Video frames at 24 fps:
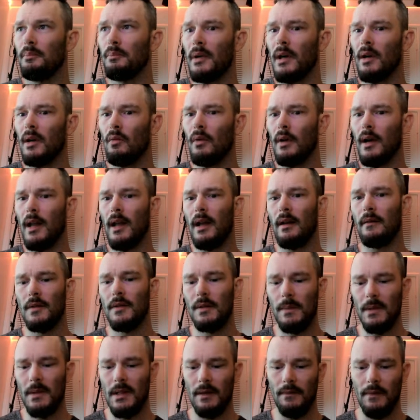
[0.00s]
but I want to have
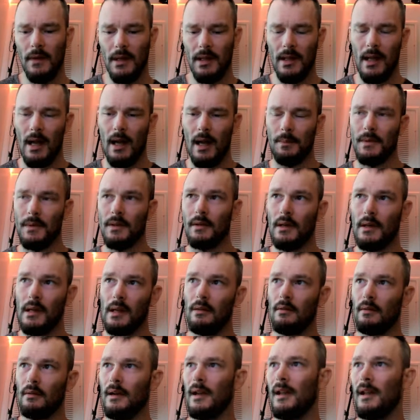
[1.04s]
specific gaps on
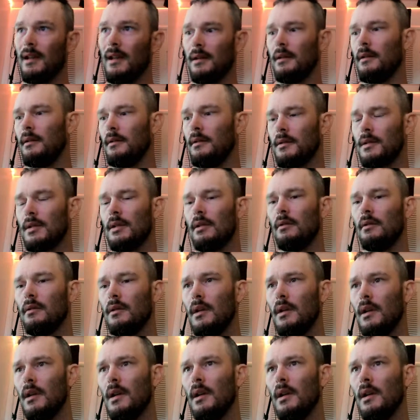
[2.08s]
either end. So